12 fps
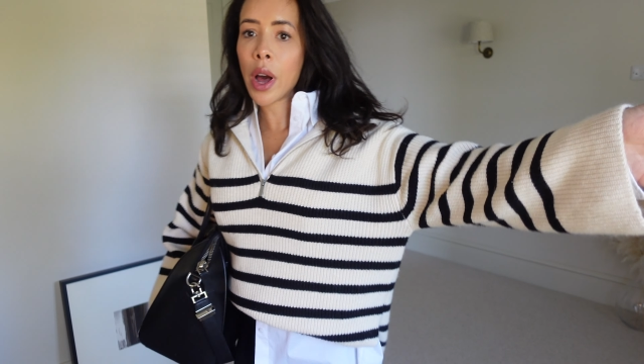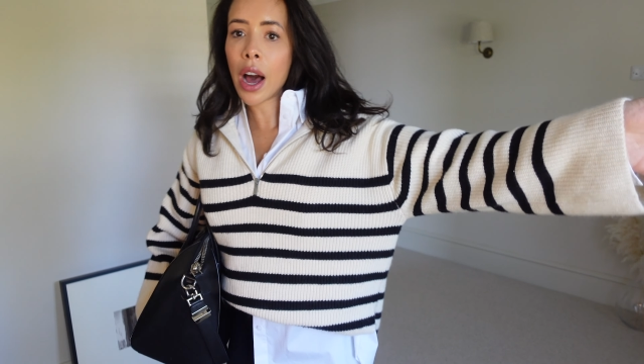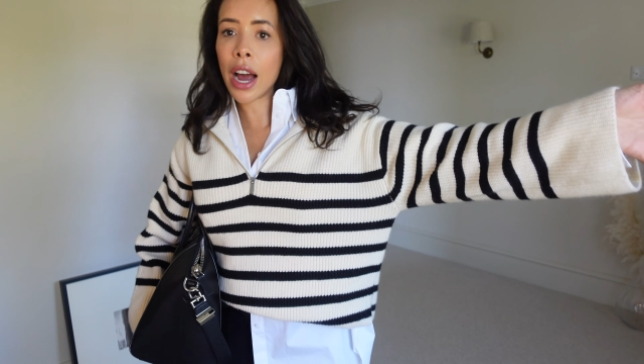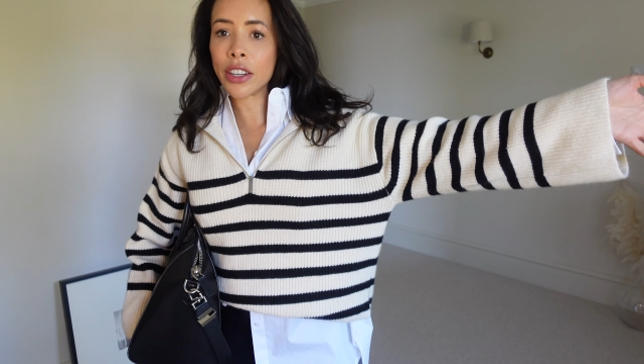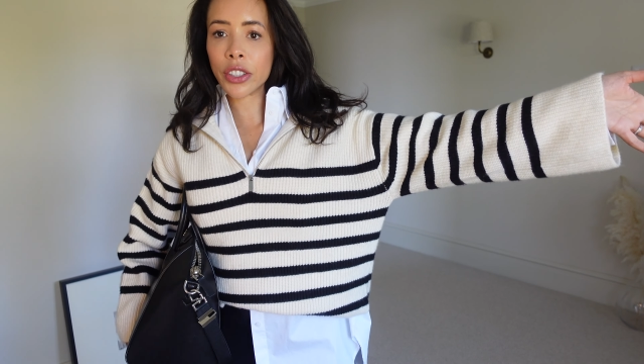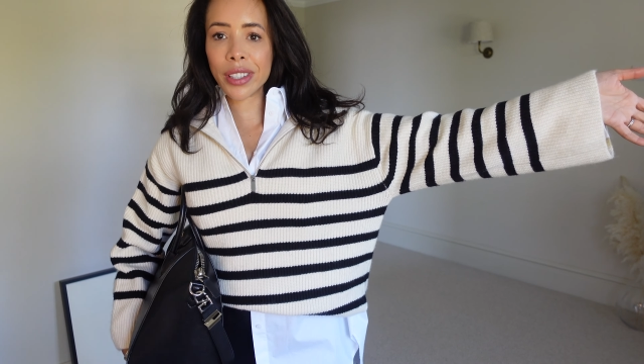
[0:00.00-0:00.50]

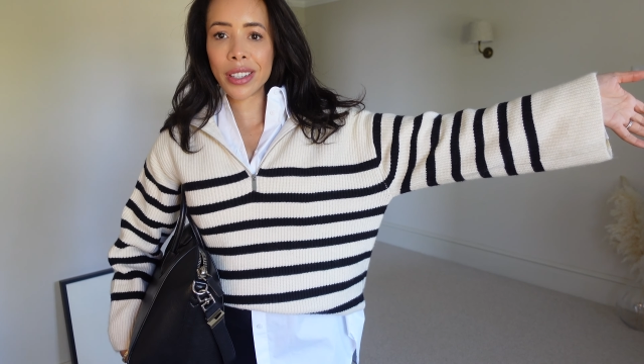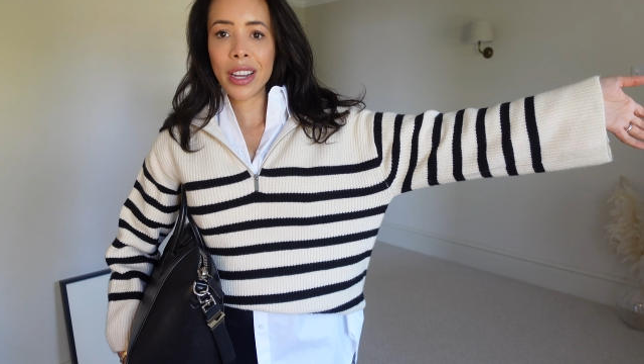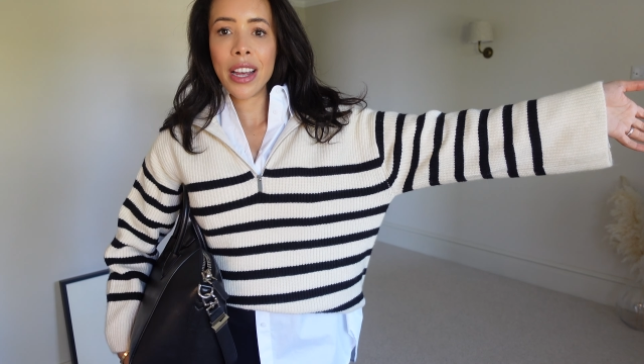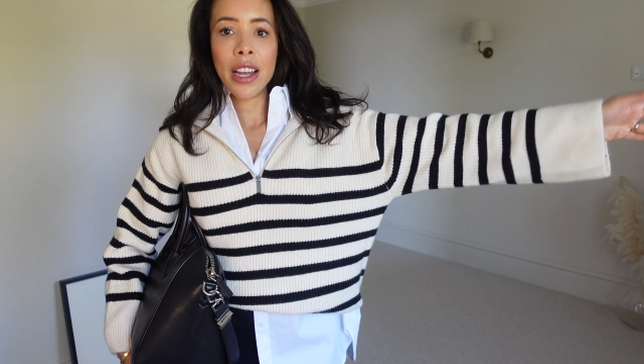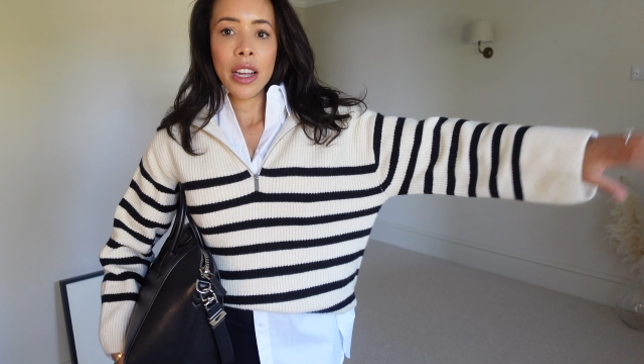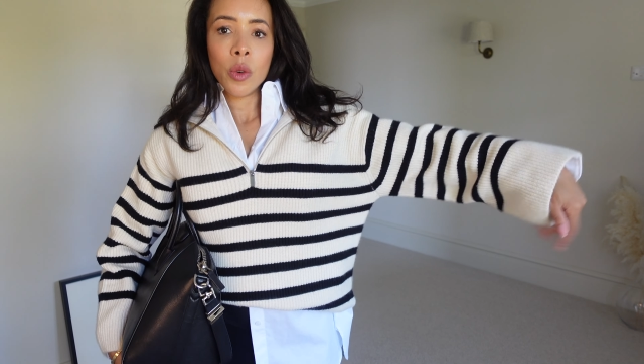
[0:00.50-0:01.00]
I just,
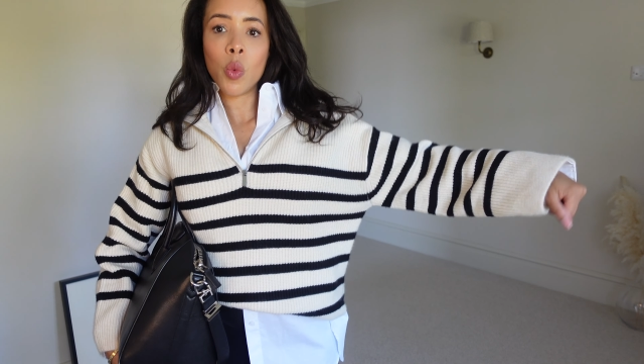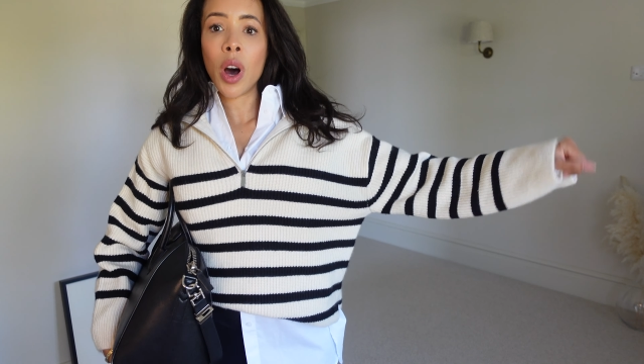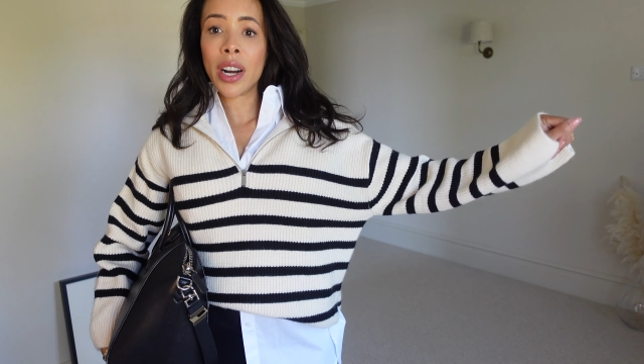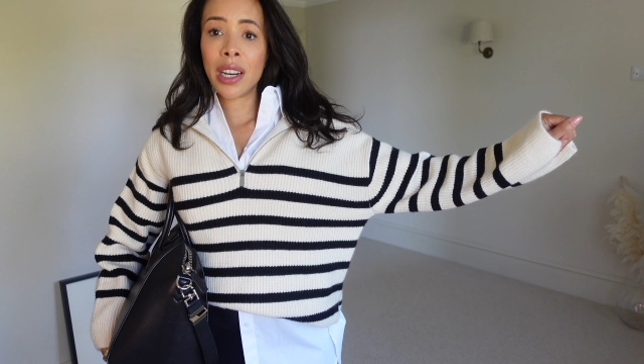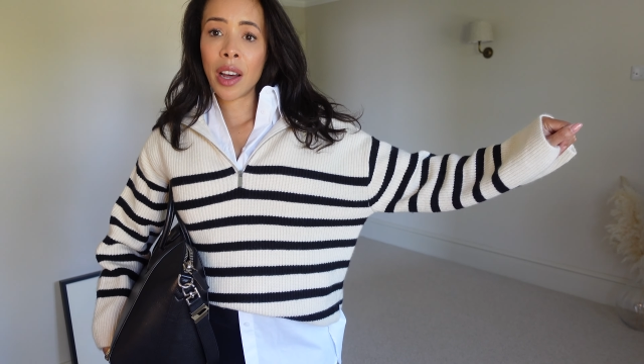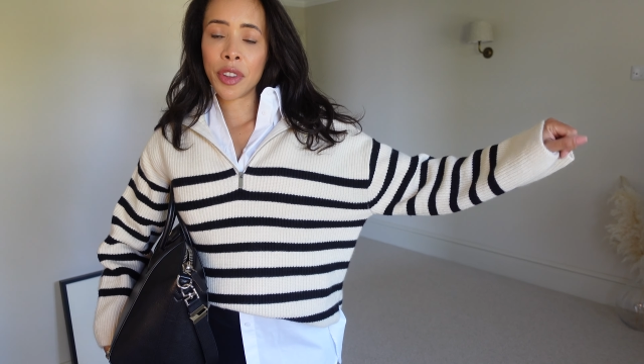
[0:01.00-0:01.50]

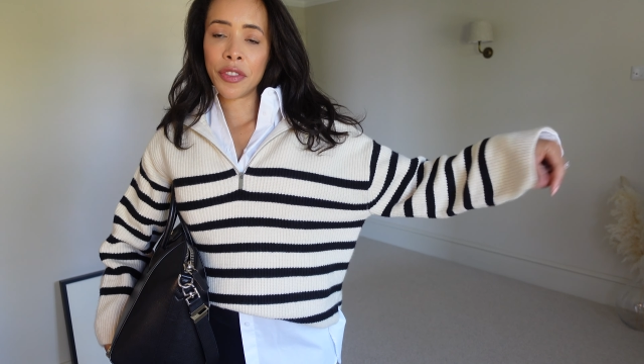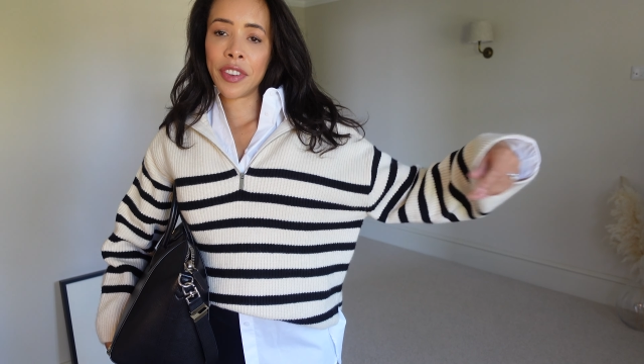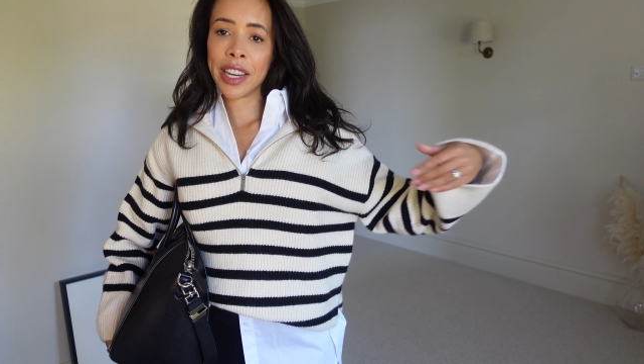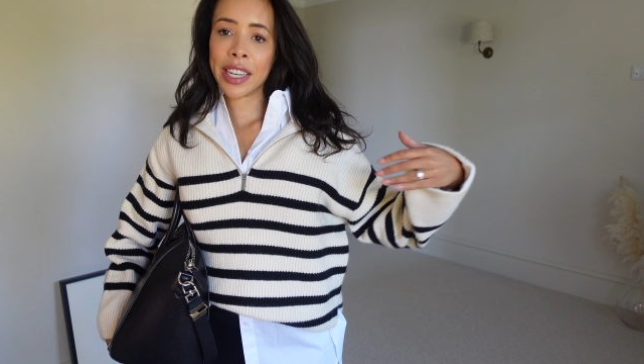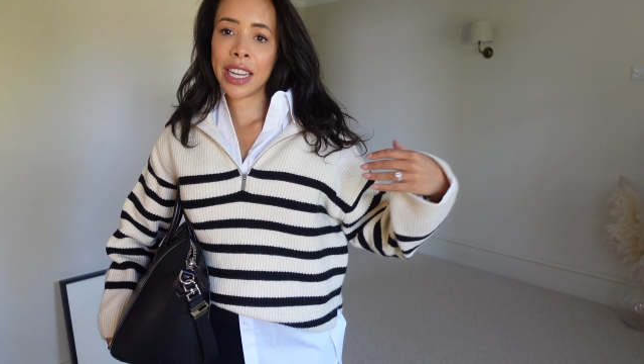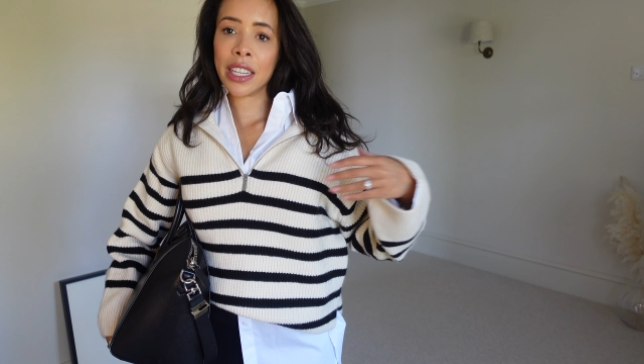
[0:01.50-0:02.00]
one, love the
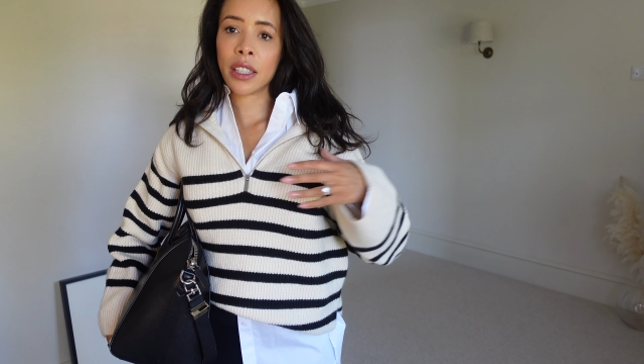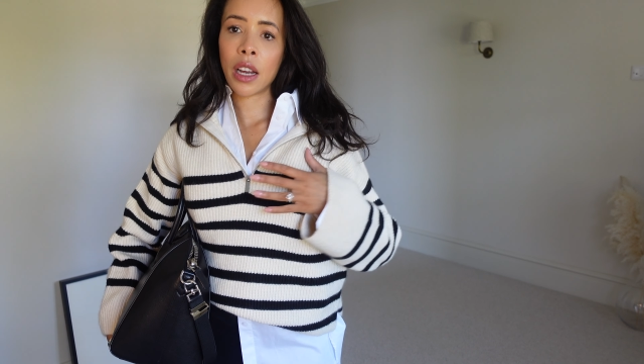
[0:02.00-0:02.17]
thickness.